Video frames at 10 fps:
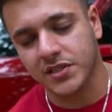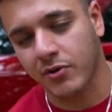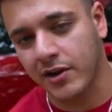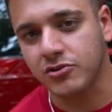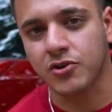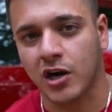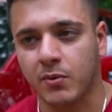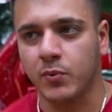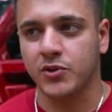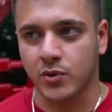a brand new truck,
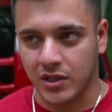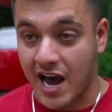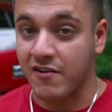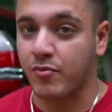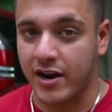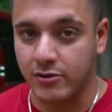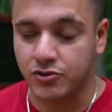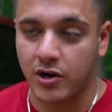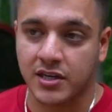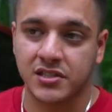but we do a lot of brand new
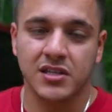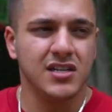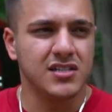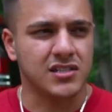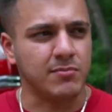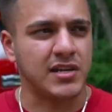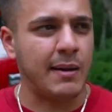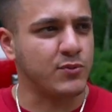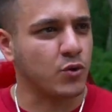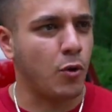trucks.
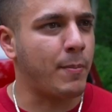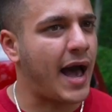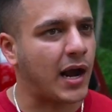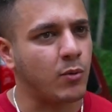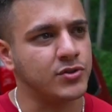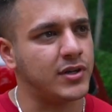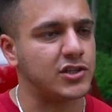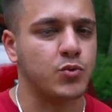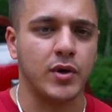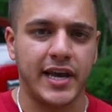Sometimes we'll go back and we'll do like a
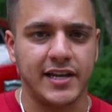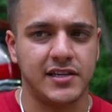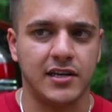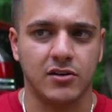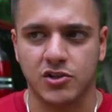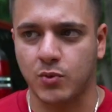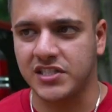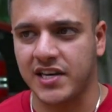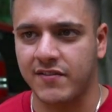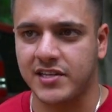2018 or a
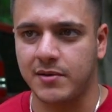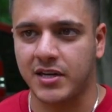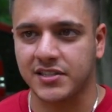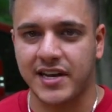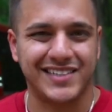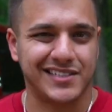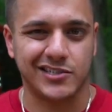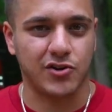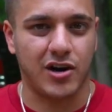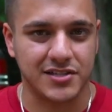2017 because it has an
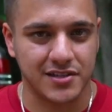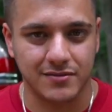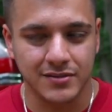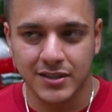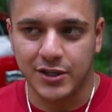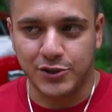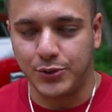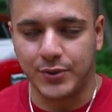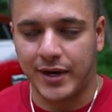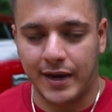exhaust and a
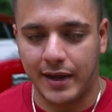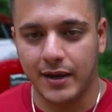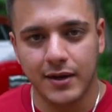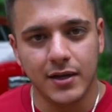tune on it.